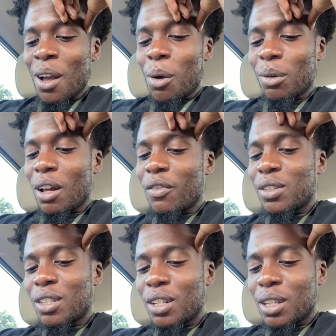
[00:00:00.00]
When I
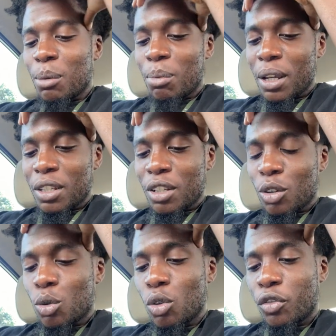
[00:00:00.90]
visited the base near
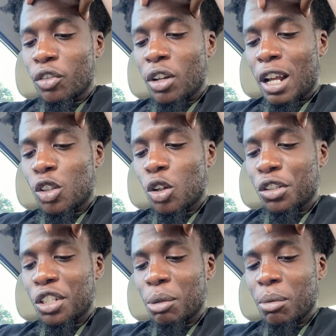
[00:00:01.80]
Kufa, I talked
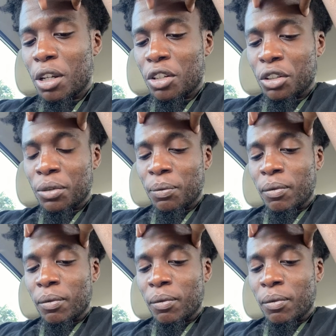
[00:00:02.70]
to the major.